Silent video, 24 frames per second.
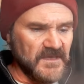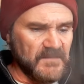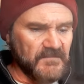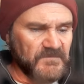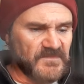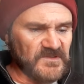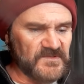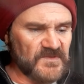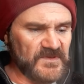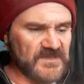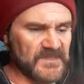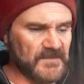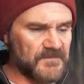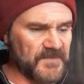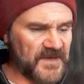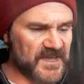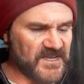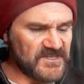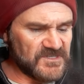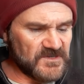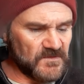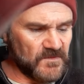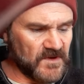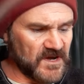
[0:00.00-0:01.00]
Between the
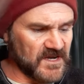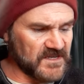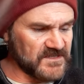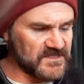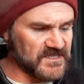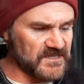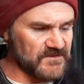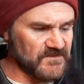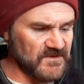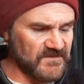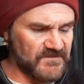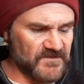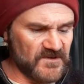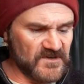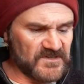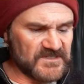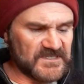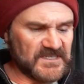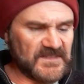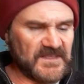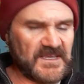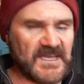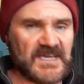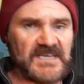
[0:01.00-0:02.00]
Page of Wands in reverse
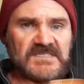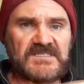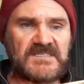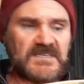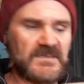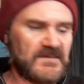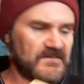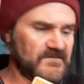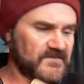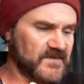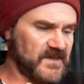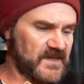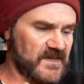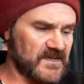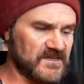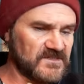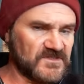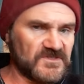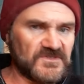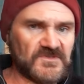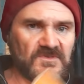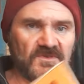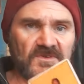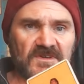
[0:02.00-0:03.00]
and the Ace of uh,
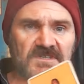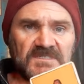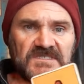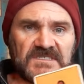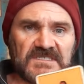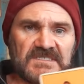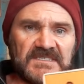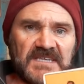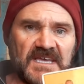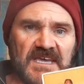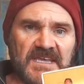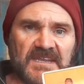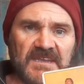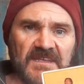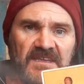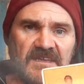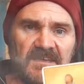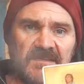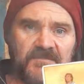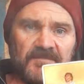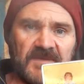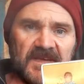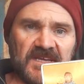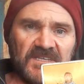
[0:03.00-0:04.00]
Swords is that
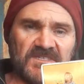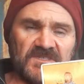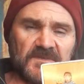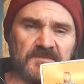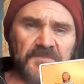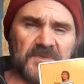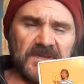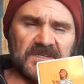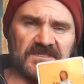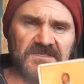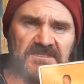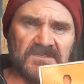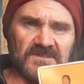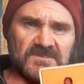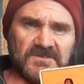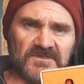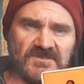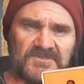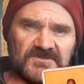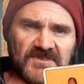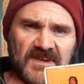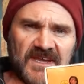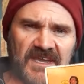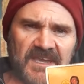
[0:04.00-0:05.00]
uh, Page of
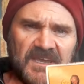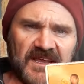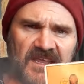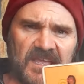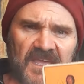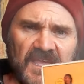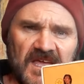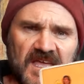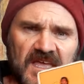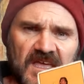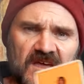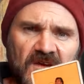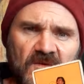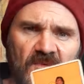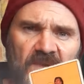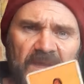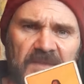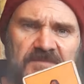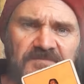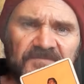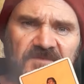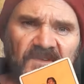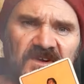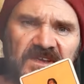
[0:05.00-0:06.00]
Pentacles, right?
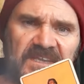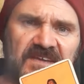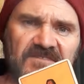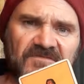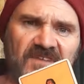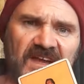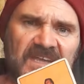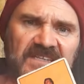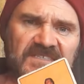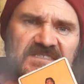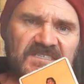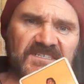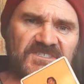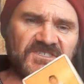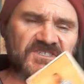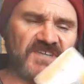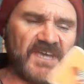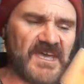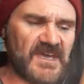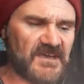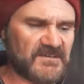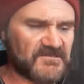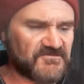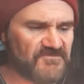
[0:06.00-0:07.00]
Wait before you write the
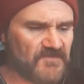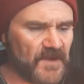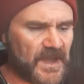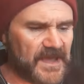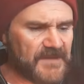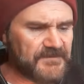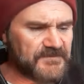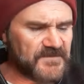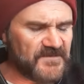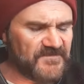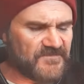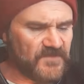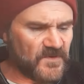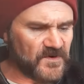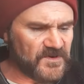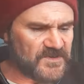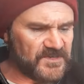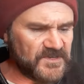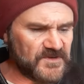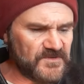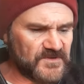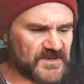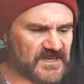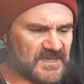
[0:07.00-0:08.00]
check. Wait before
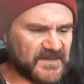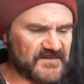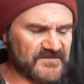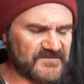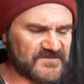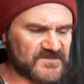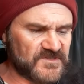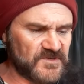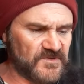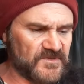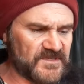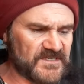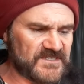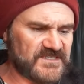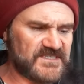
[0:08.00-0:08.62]
you give to the